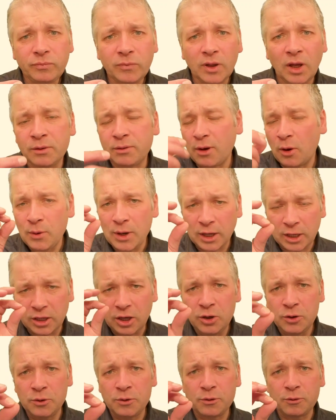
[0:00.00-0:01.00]
So
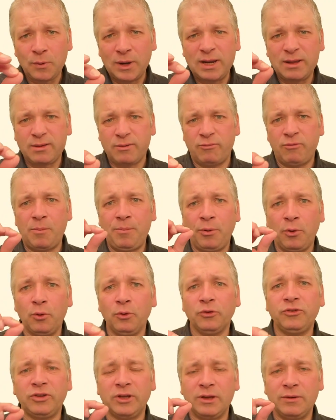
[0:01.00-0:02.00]
accused, when it's a
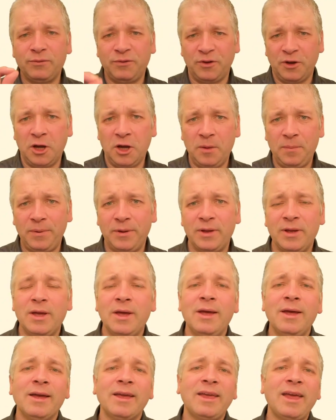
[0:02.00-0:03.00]
reporting verb,
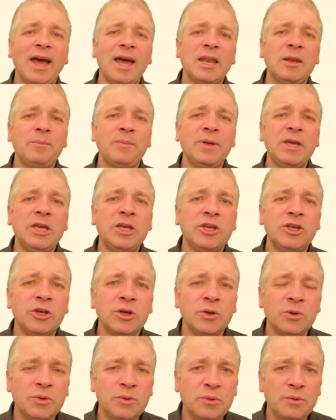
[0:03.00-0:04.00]
can be
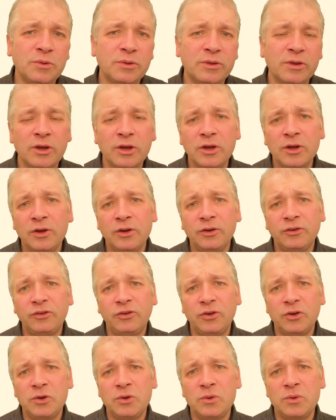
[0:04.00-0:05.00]
used
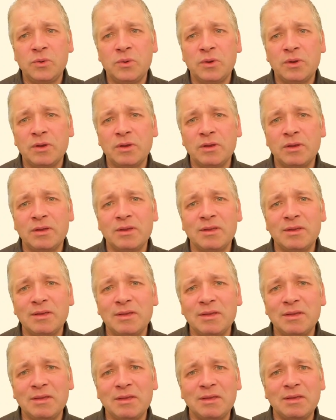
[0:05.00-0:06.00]
to
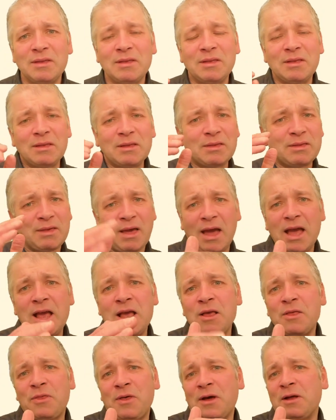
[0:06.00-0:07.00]

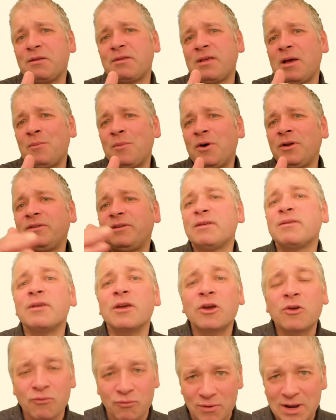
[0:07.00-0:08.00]
say that someone
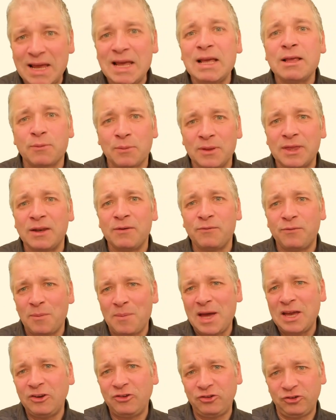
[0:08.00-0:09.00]
disagrees with
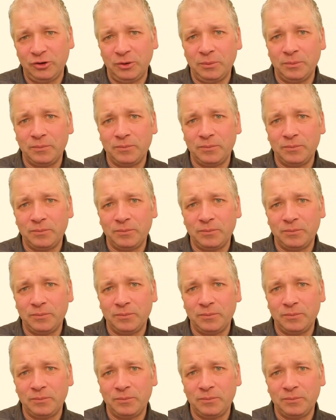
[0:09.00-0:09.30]
information.